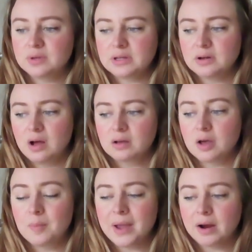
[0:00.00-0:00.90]
like not
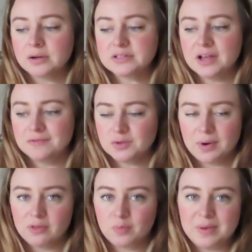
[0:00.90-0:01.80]
compare yourself to
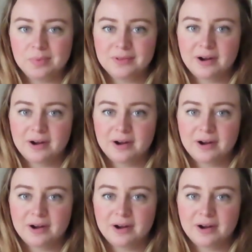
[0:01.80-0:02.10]
where other people